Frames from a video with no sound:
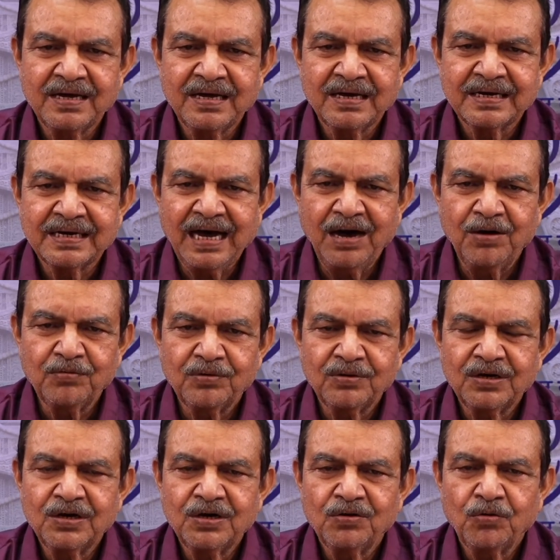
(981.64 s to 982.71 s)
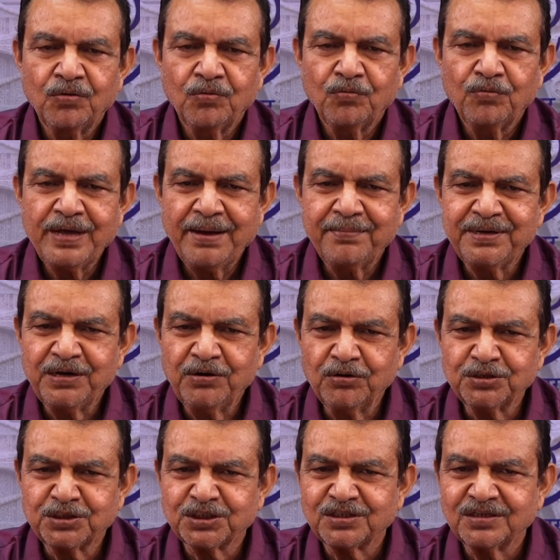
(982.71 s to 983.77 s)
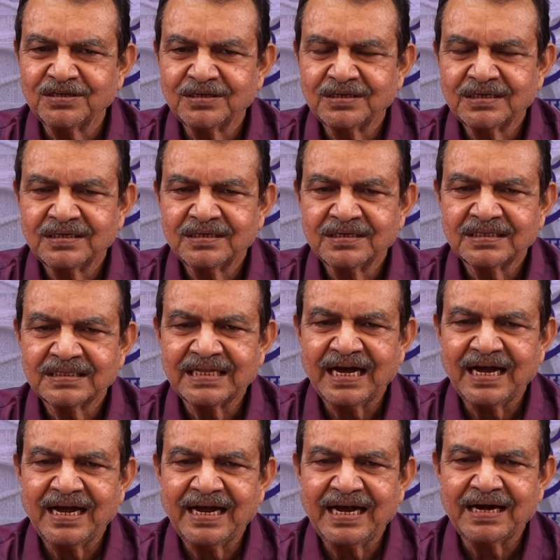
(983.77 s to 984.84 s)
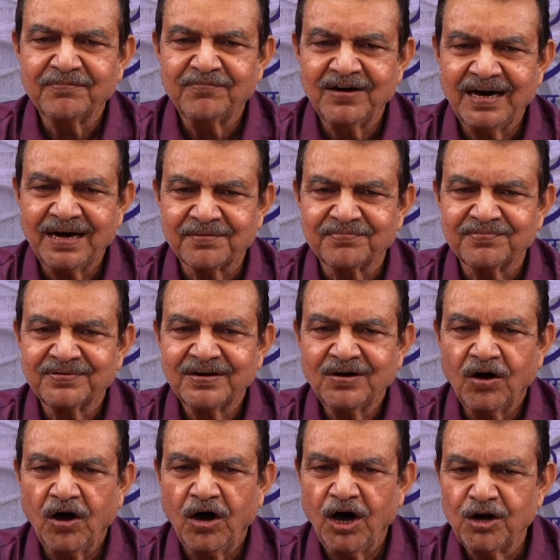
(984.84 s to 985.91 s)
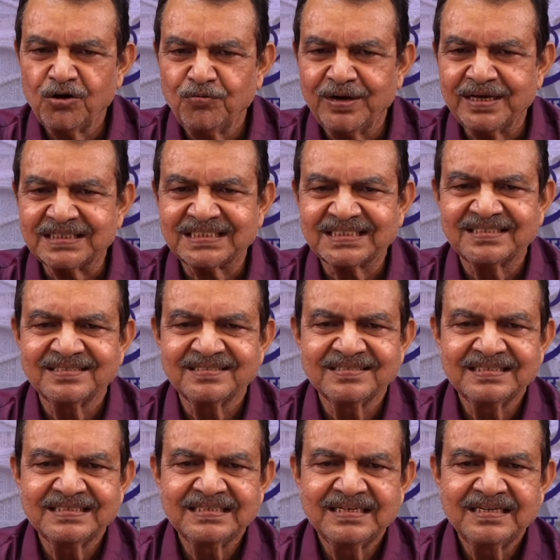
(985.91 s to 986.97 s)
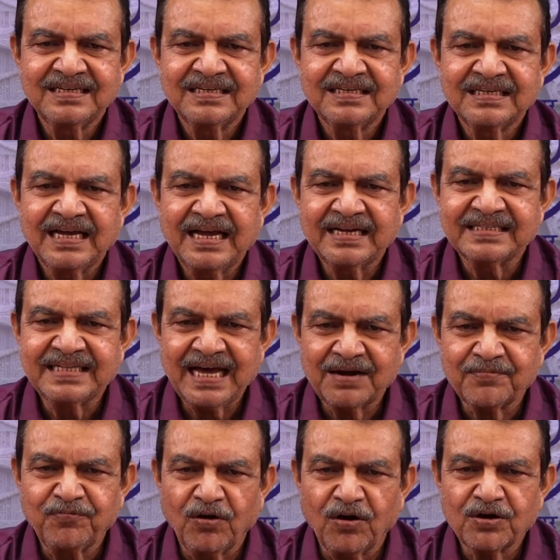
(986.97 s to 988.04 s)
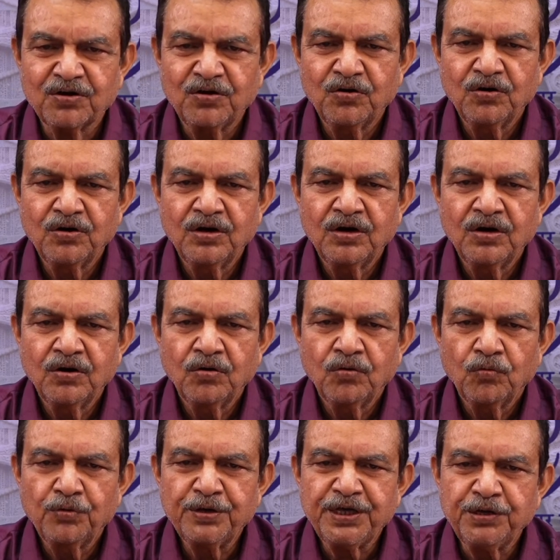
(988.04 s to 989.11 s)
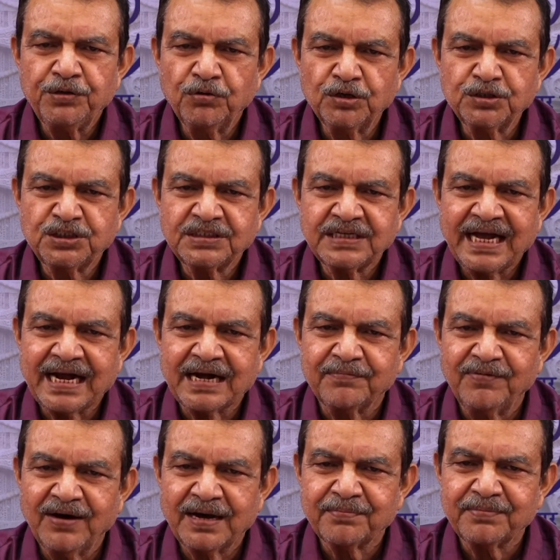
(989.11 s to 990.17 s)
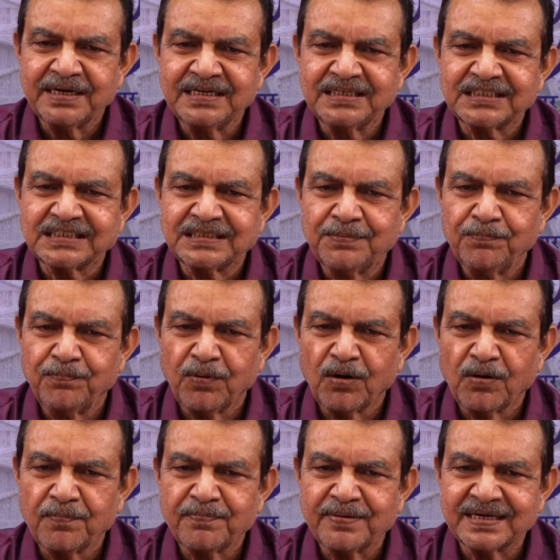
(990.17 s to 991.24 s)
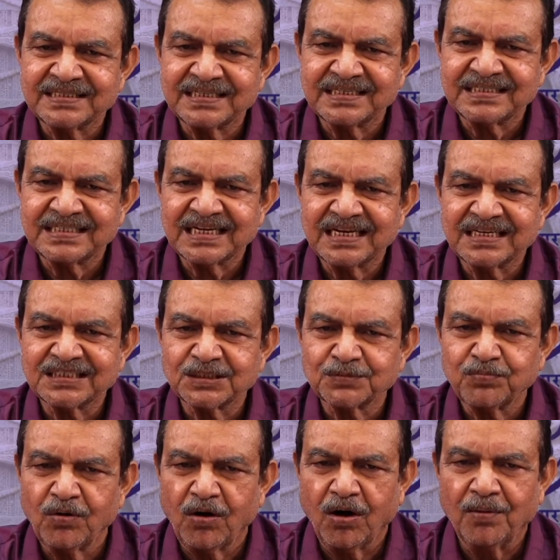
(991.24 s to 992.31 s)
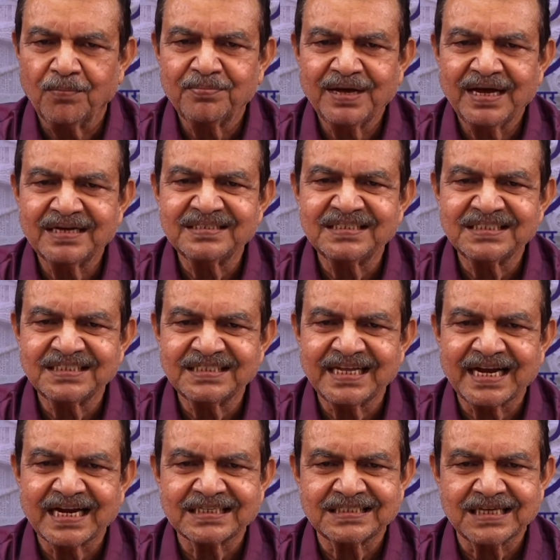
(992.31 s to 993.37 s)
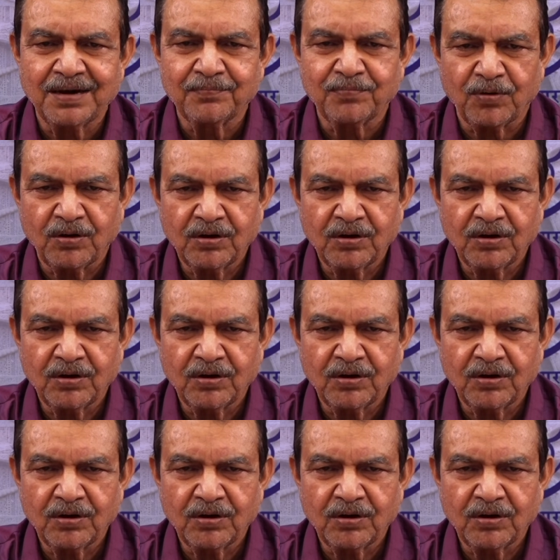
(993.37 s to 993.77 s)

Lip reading: Now, we have used the adverb always, and therefore, we use adverb in simple present tense form, and this is an example.